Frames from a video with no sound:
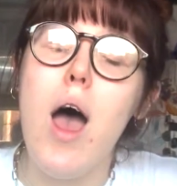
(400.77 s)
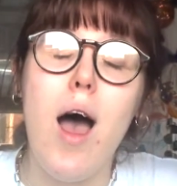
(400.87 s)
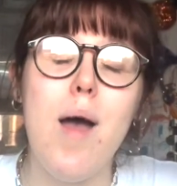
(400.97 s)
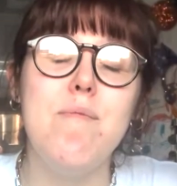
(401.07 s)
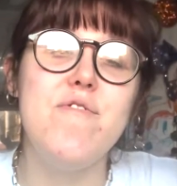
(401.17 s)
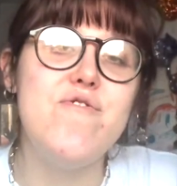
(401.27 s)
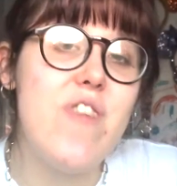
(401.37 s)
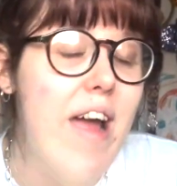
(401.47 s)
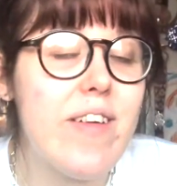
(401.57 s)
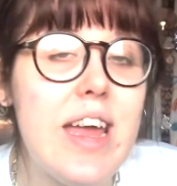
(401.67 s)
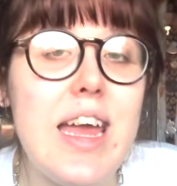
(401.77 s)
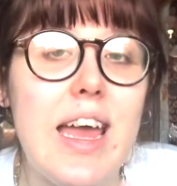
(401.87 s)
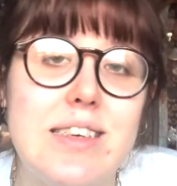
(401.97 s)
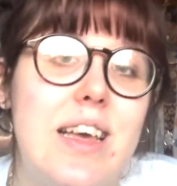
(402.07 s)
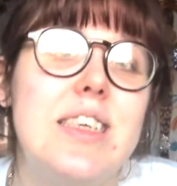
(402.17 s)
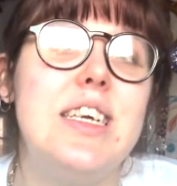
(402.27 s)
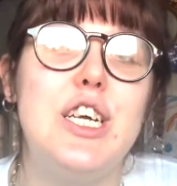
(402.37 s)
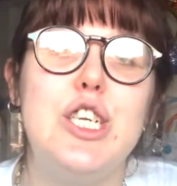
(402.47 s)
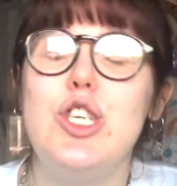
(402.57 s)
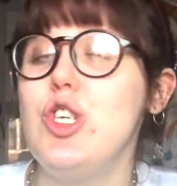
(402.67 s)
I'm very
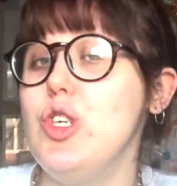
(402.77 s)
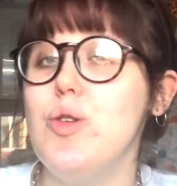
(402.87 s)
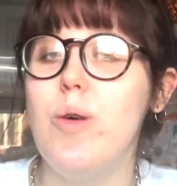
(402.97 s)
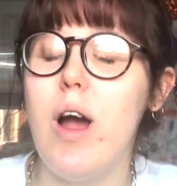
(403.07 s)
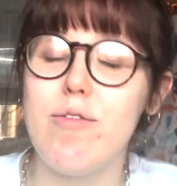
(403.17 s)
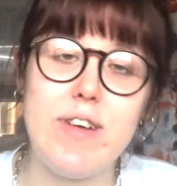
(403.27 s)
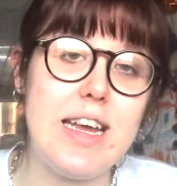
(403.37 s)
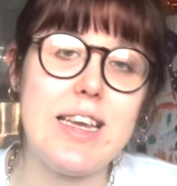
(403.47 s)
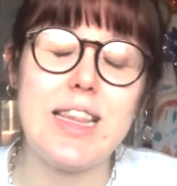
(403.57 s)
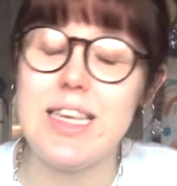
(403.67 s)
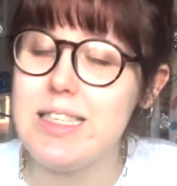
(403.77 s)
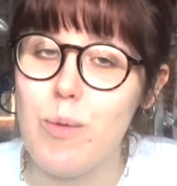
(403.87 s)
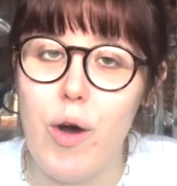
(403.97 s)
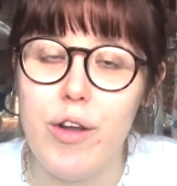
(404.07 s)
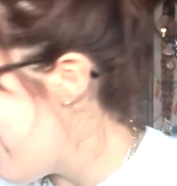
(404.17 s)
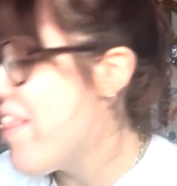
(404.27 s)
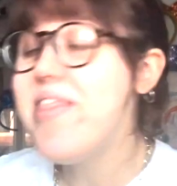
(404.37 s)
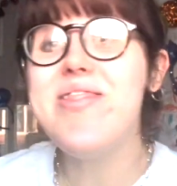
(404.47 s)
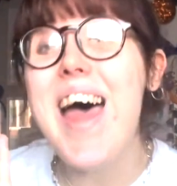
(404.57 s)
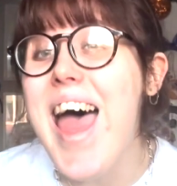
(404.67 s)
excited to read this one.
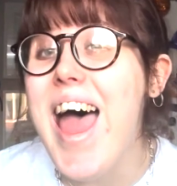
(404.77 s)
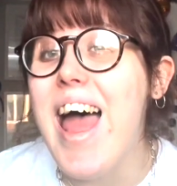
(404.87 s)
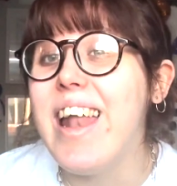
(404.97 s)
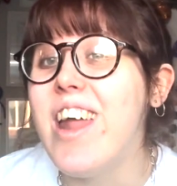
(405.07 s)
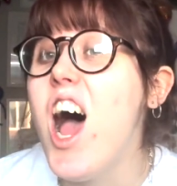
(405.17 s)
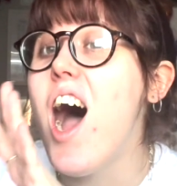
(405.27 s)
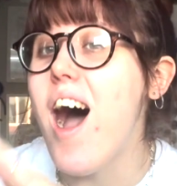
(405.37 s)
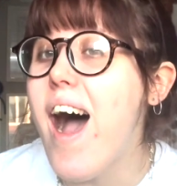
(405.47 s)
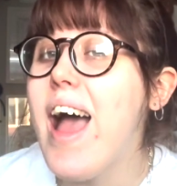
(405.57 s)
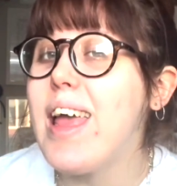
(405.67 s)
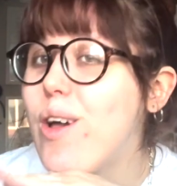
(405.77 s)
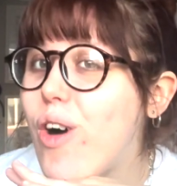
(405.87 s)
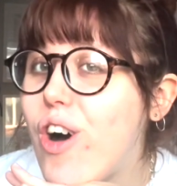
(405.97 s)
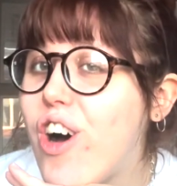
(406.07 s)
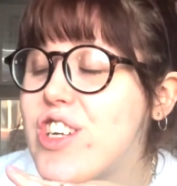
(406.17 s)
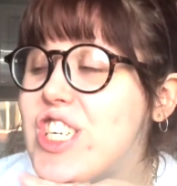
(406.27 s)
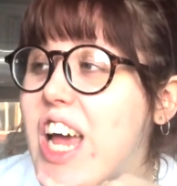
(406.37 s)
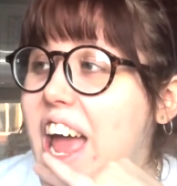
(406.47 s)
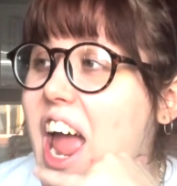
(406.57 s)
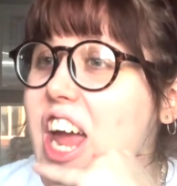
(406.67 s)
Then I got
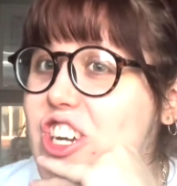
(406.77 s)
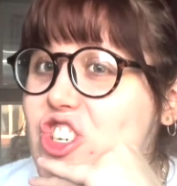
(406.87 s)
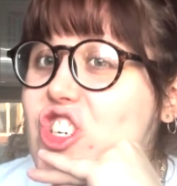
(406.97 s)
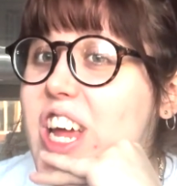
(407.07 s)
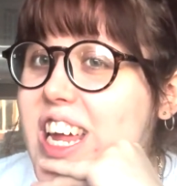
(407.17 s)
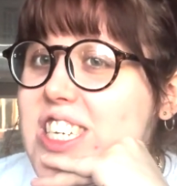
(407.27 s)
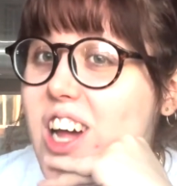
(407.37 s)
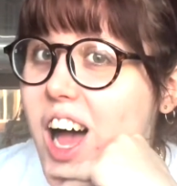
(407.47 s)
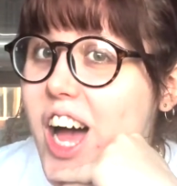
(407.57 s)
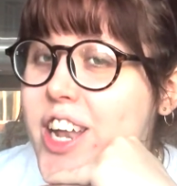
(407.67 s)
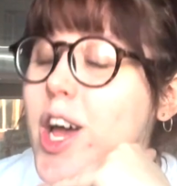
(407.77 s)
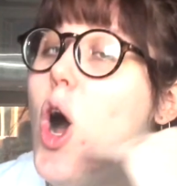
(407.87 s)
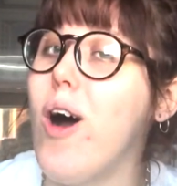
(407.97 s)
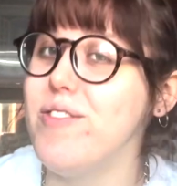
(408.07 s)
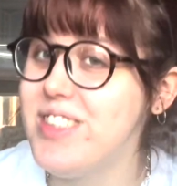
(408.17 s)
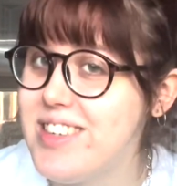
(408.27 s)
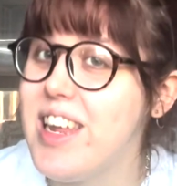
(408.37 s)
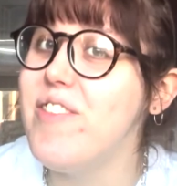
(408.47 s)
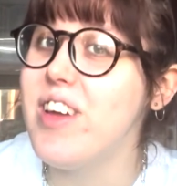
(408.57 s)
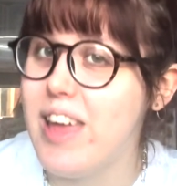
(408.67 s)
a shit ton of
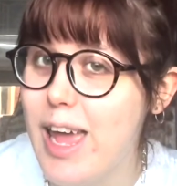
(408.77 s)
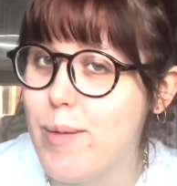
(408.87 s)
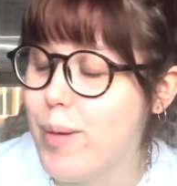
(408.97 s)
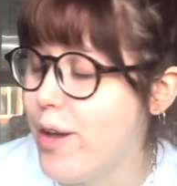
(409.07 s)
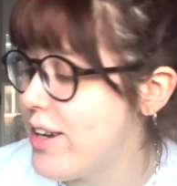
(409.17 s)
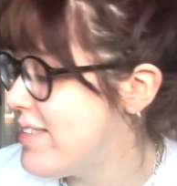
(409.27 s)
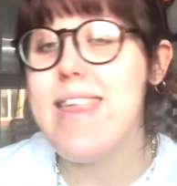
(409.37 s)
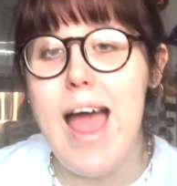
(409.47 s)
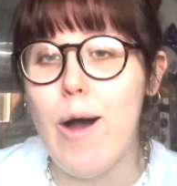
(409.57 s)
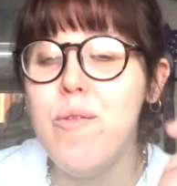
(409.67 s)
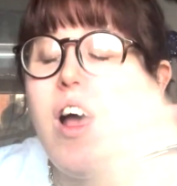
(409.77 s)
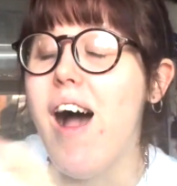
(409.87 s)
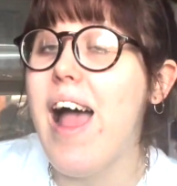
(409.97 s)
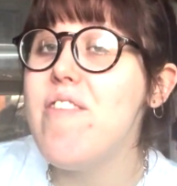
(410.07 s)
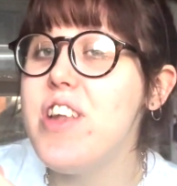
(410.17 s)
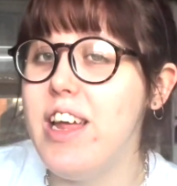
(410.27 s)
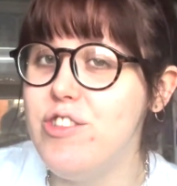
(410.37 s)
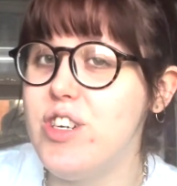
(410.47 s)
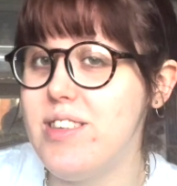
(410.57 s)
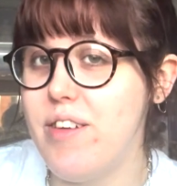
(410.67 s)
Stephen King books. Now, I have an
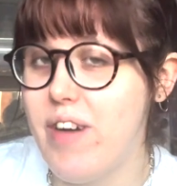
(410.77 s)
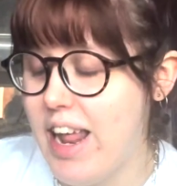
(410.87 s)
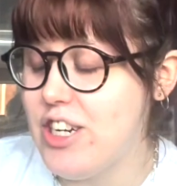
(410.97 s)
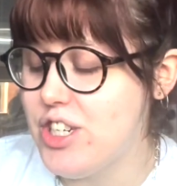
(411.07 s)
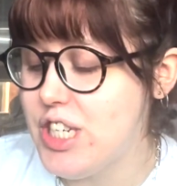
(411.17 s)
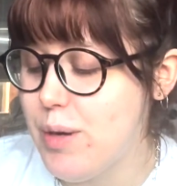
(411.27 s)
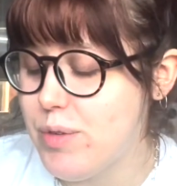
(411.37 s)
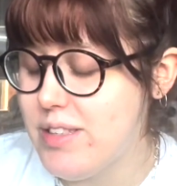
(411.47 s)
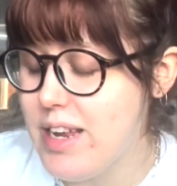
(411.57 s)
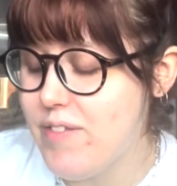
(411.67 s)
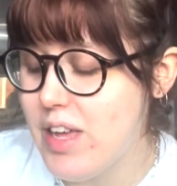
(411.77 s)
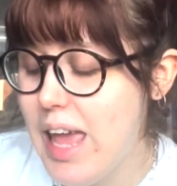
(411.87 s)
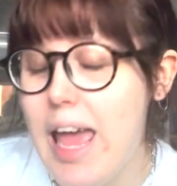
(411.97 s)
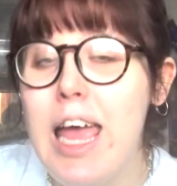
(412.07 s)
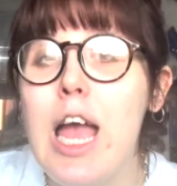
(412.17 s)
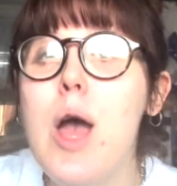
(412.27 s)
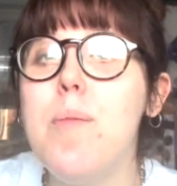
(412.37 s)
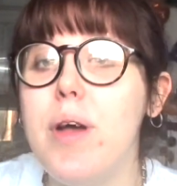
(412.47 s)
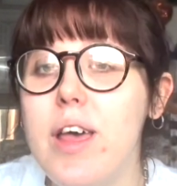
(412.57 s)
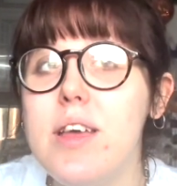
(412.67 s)
interesting relationship with Stephen King
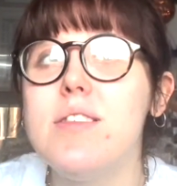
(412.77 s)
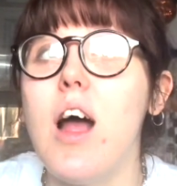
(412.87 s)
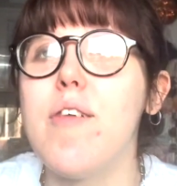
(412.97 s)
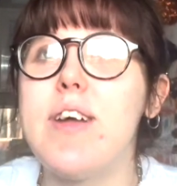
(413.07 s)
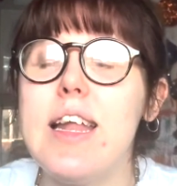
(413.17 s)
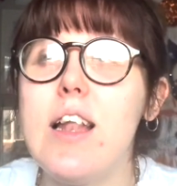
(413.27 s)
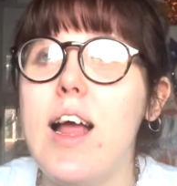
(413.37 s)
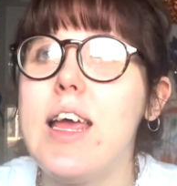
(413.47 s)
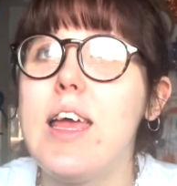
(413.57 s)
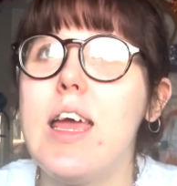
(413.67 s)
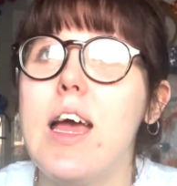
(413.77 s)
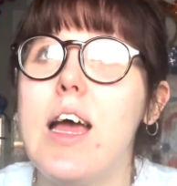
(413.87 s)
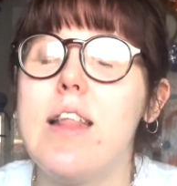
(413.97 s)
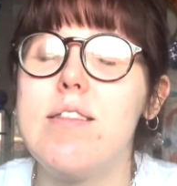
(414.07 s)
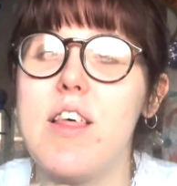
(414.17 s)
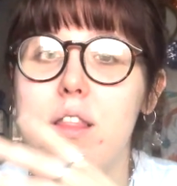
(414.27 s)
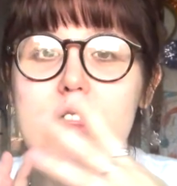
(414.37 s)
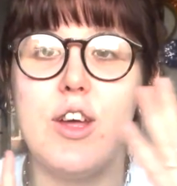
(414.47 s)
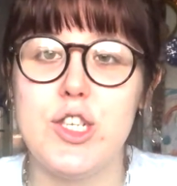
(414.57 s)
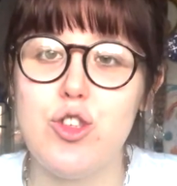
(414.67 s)
because I really like
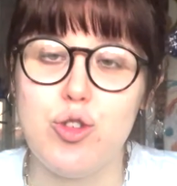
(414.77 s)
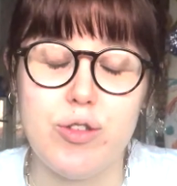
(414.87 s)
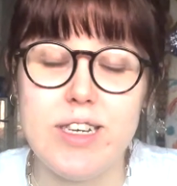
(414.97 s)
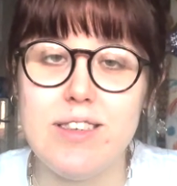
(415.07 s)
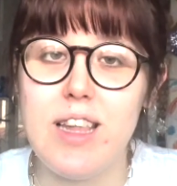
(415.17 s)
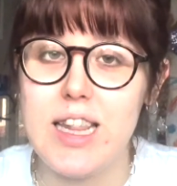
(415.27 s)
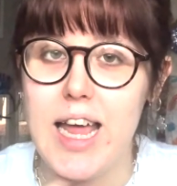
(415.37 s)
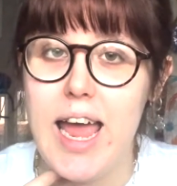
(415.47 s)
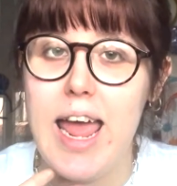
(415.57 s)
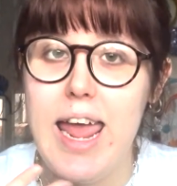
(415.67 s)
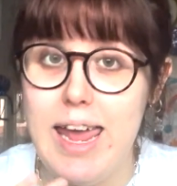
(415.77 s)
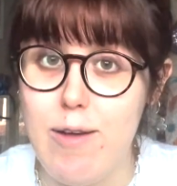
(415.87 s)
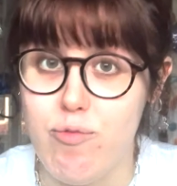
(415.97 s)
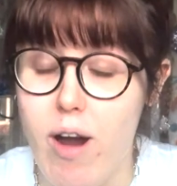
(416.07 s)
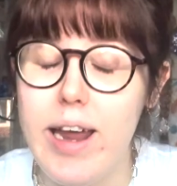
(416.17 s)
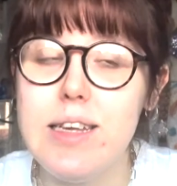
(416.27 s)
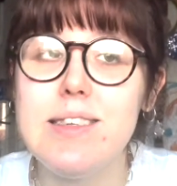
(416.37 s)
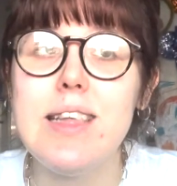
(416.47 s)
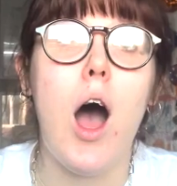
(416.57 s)
the stories that he writes.